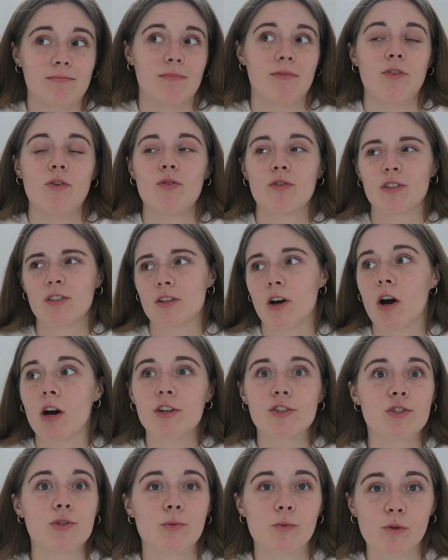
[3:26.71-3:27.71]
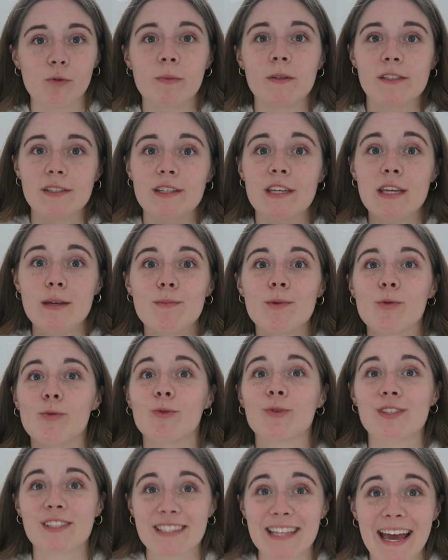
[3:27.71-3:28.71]
not guard you all, but to keep you
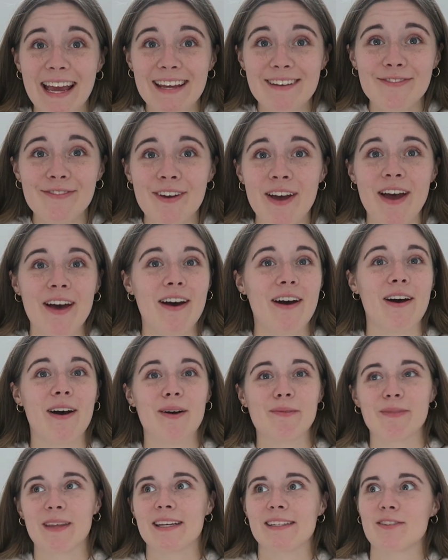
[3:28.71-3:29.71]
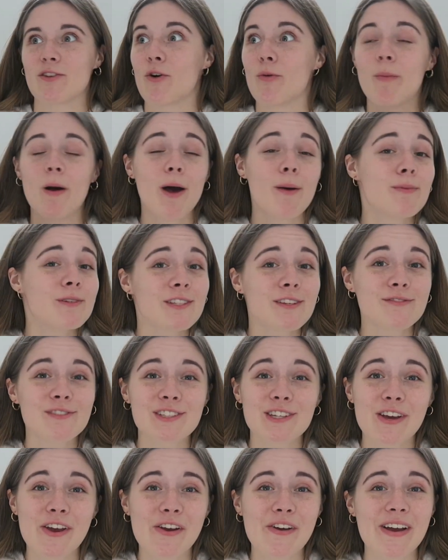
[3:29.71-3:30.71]
all safe. That's the whole purpose of
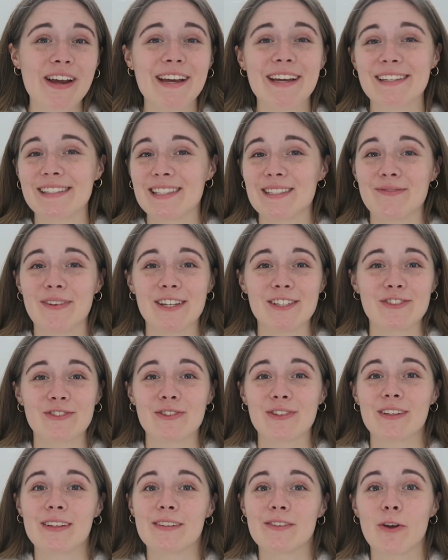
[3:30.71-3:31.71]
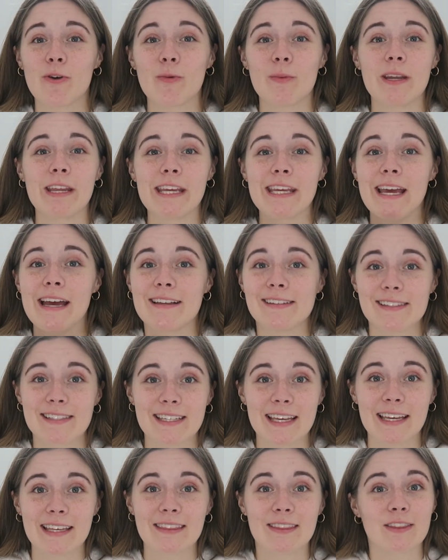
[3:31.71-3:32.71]
security, is to make sure that nobody gets
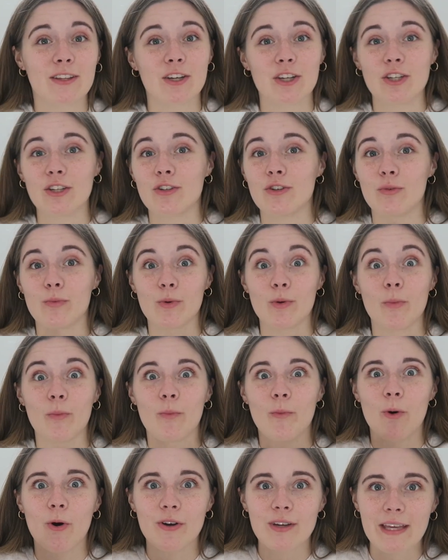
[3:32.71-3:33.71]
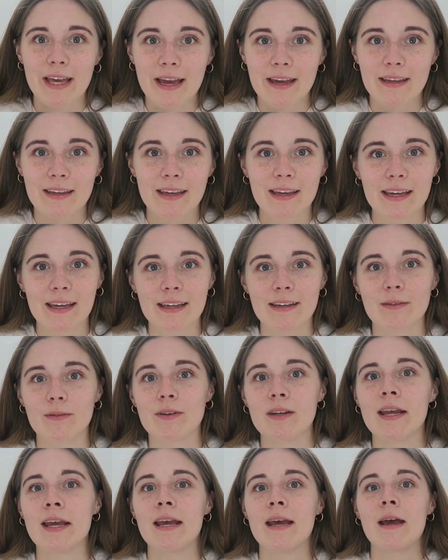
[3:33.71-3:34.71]
in that you wouldn't want getting in,
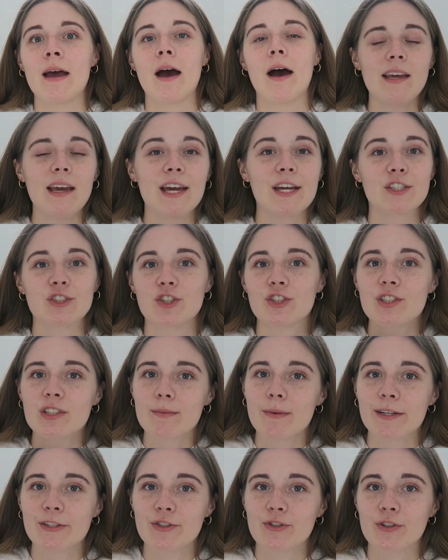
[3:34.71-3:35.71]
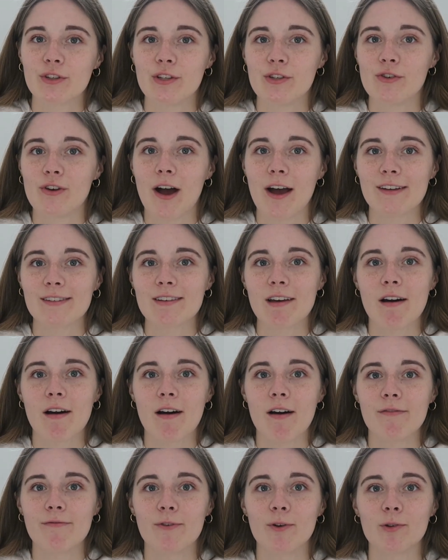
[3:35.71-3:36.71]
and yeah, and just to make sure that you guys
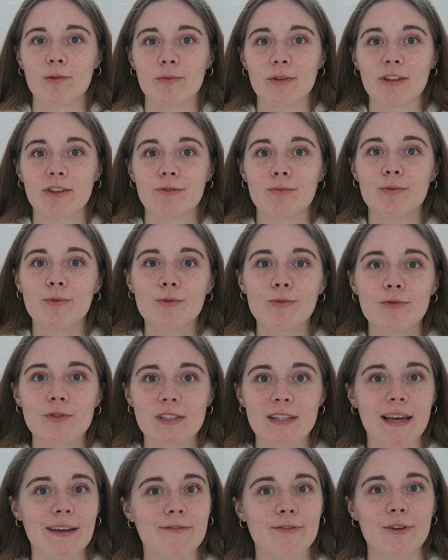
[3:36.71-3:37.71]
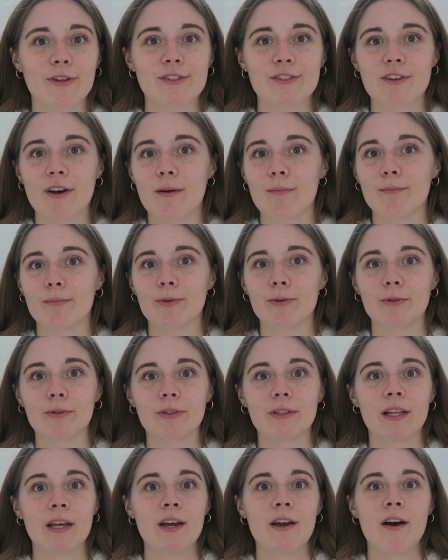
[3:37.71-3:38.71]
are following the rules. Like for
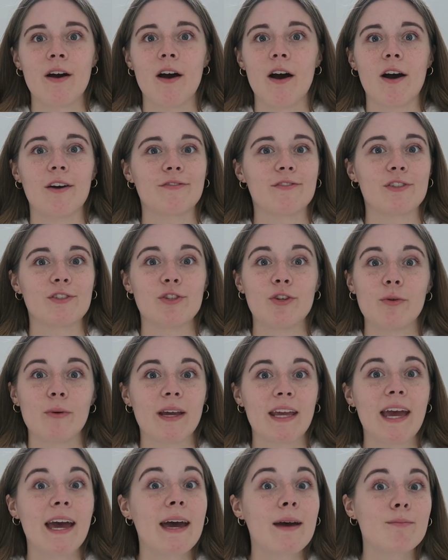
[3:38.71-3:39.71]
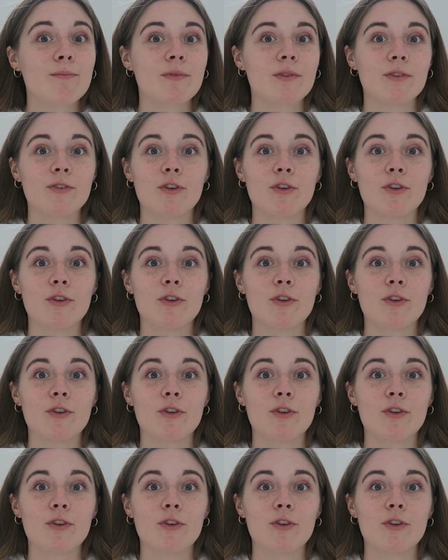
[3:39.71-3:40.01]
example, after 2 AM,